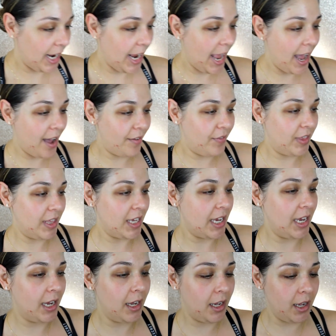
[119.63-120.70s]
I have
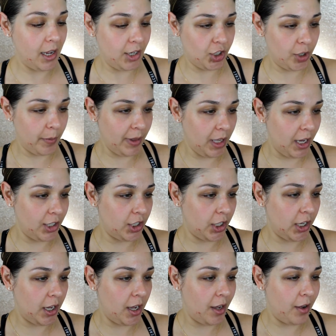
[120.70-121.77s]
the
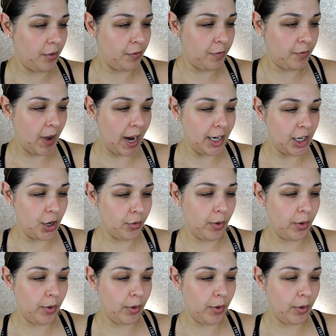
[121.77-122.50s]
Dermalogica Fido